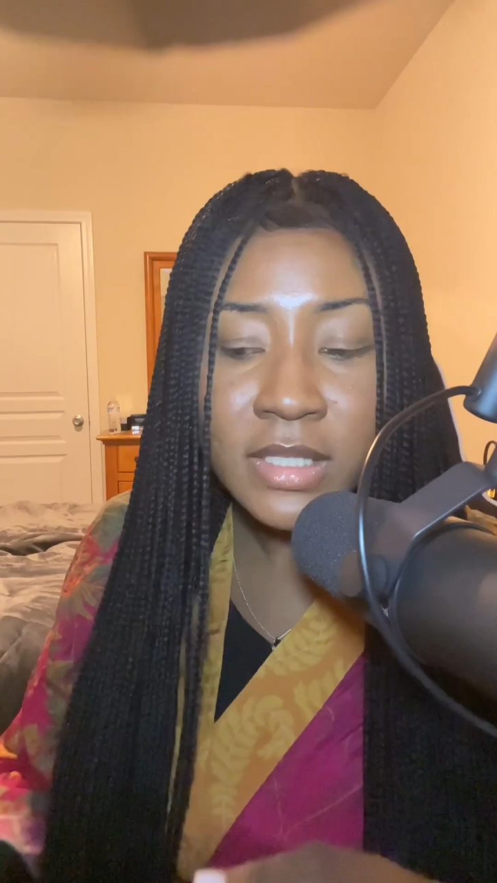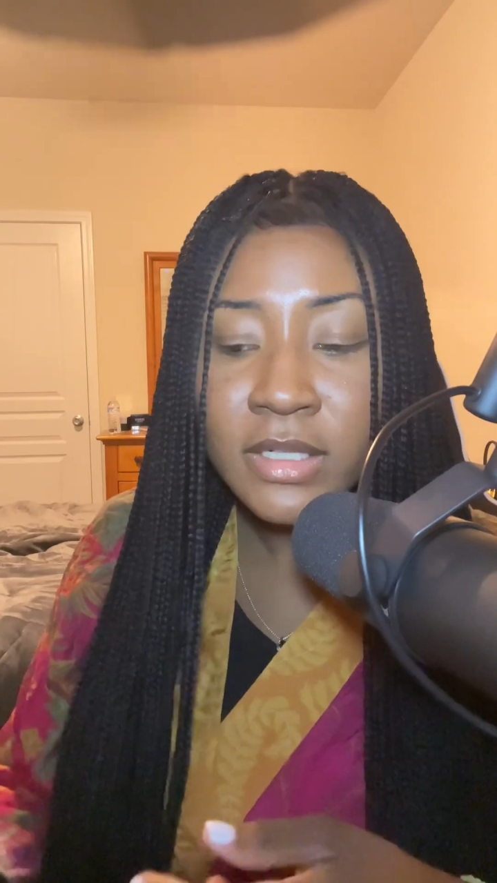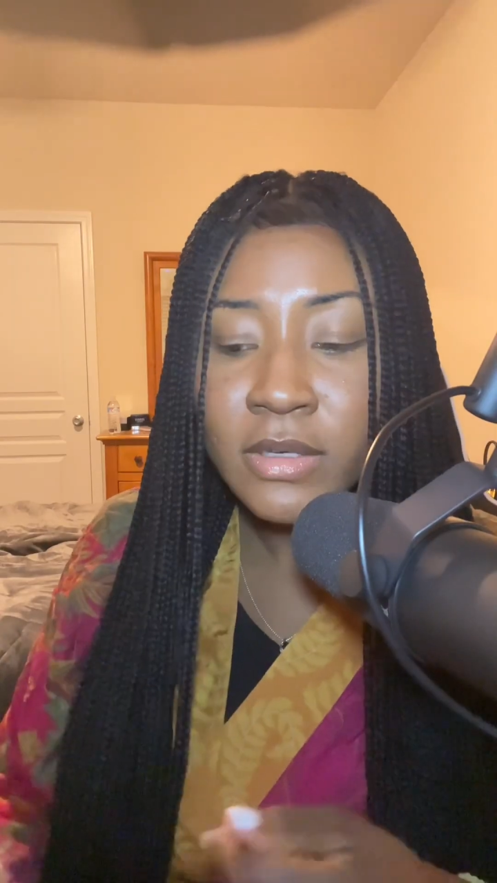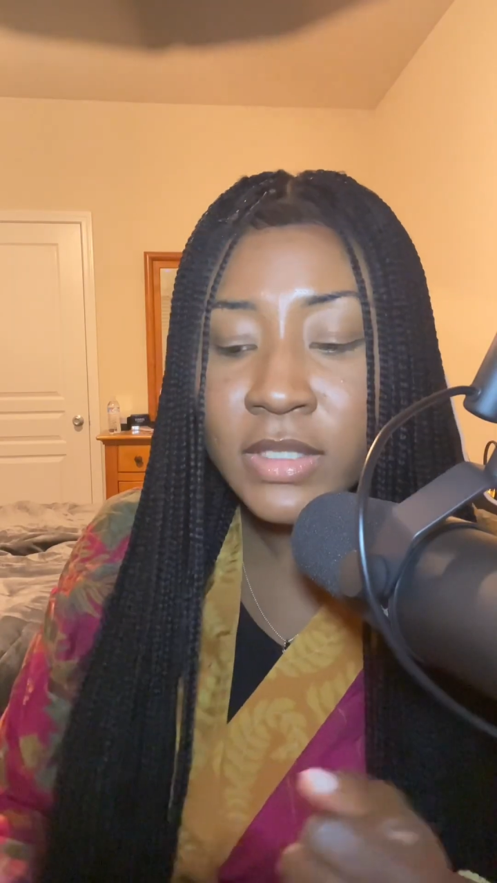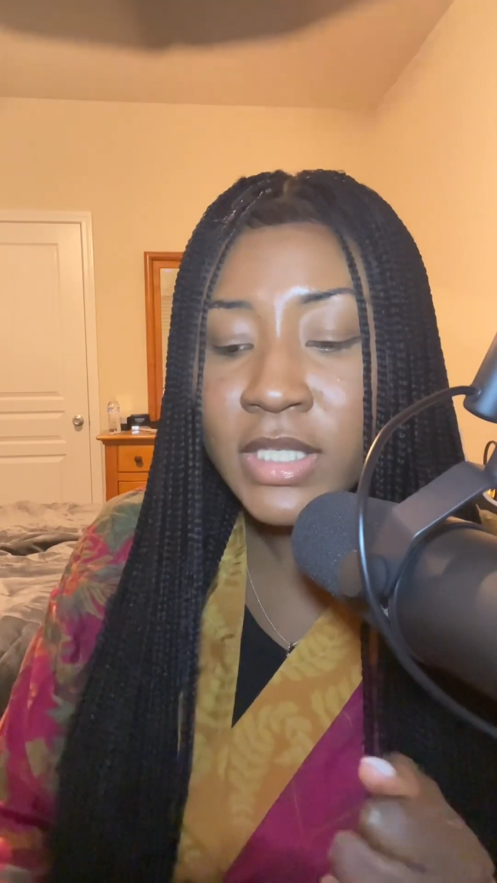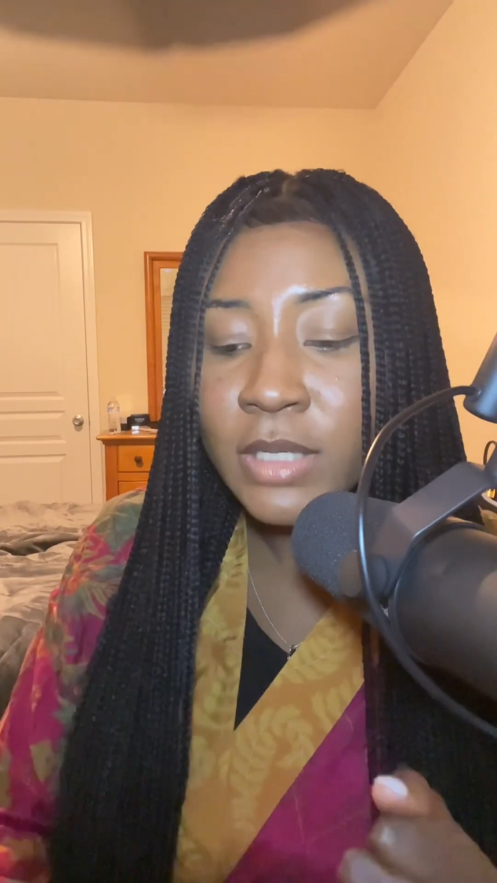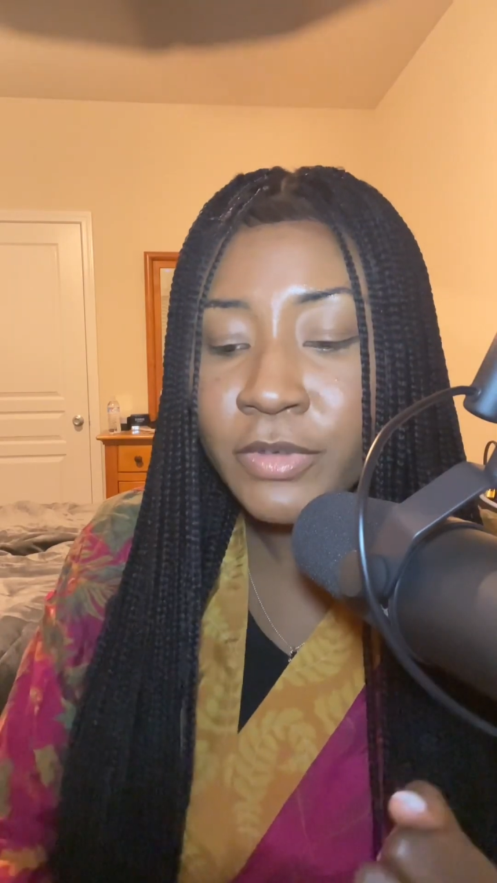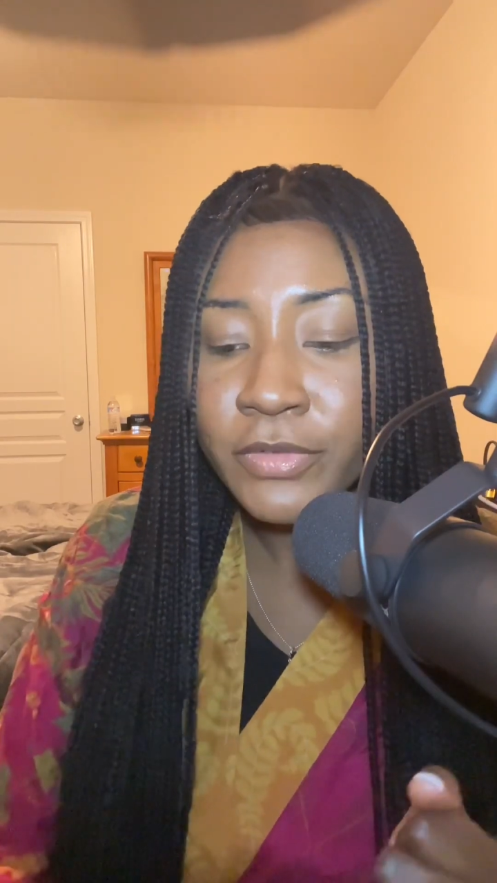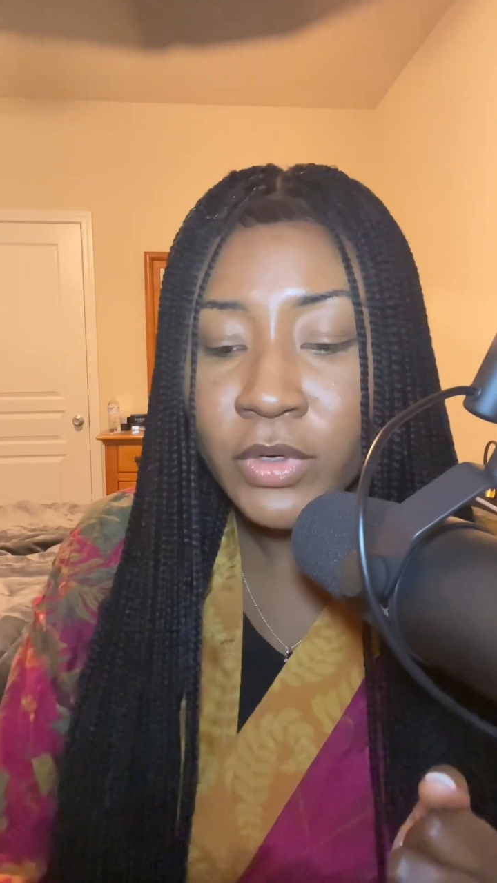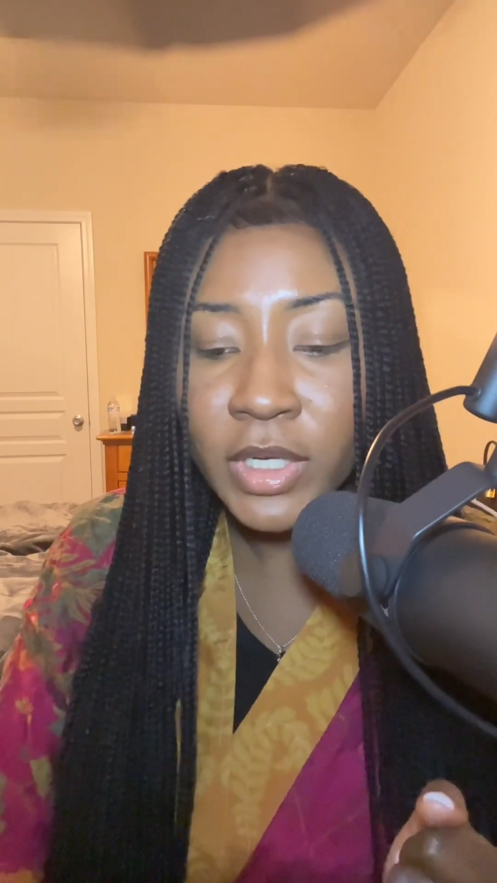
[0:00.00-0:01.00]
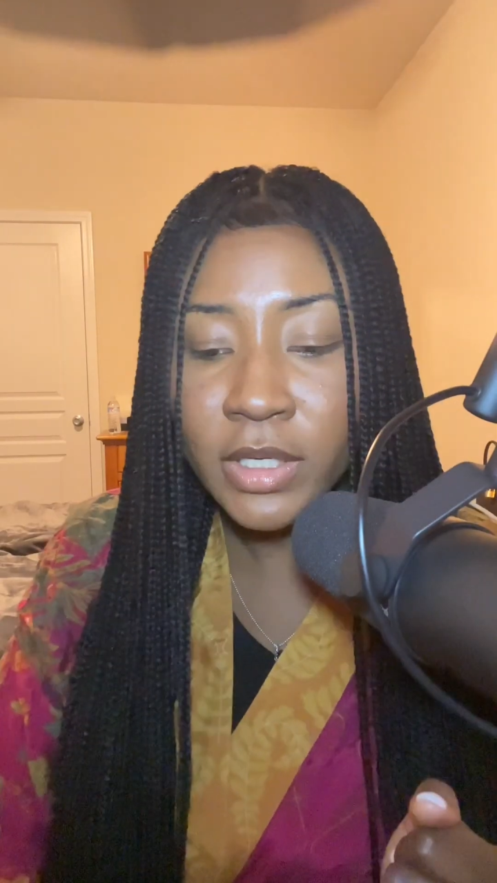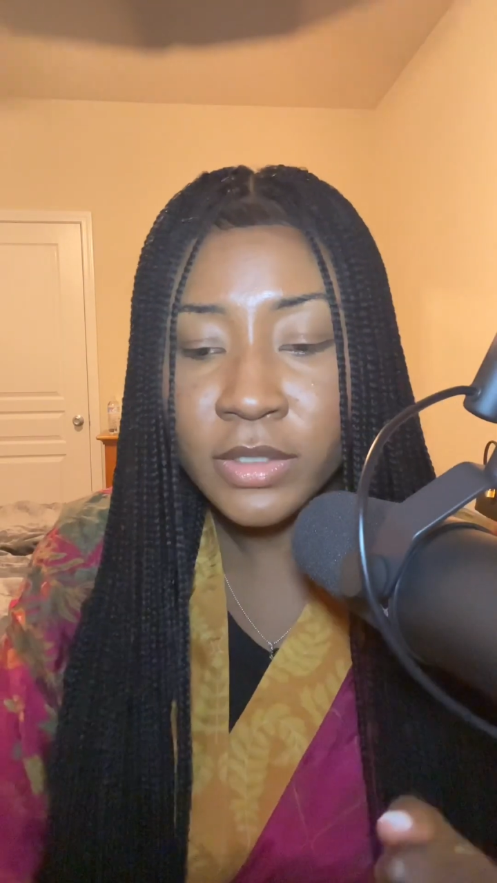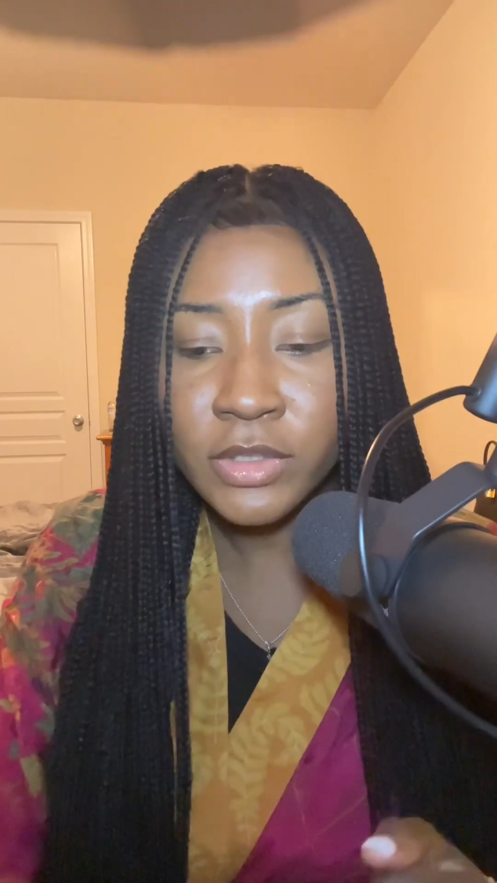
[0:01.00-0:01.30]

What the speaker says: thing I would say before I